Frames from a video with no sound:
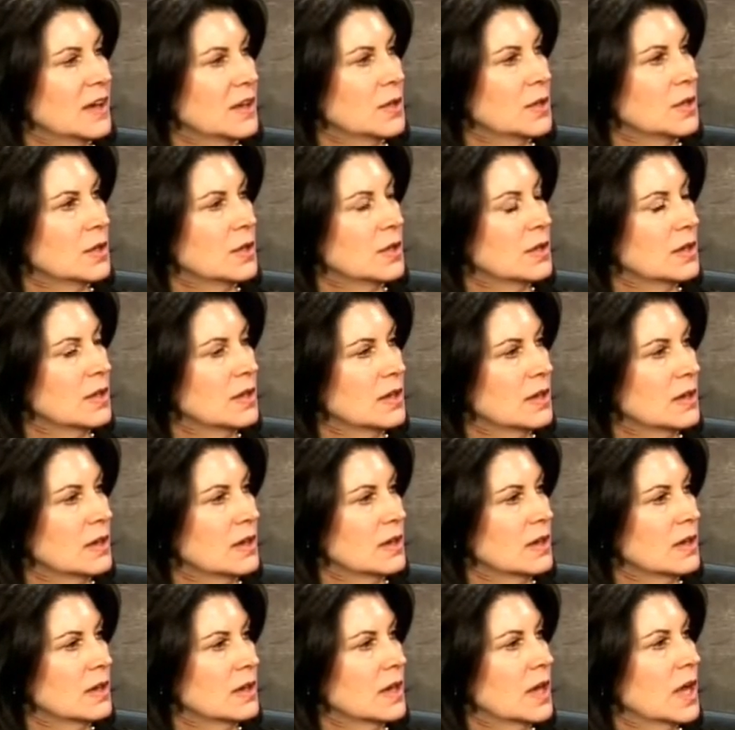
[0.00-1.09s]
make a
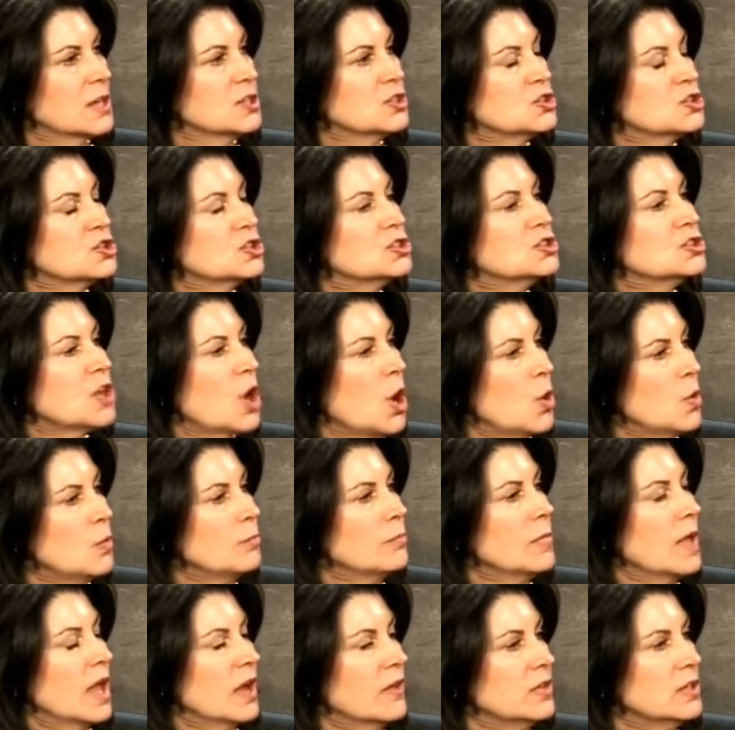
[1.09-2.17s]
career out of your marriage.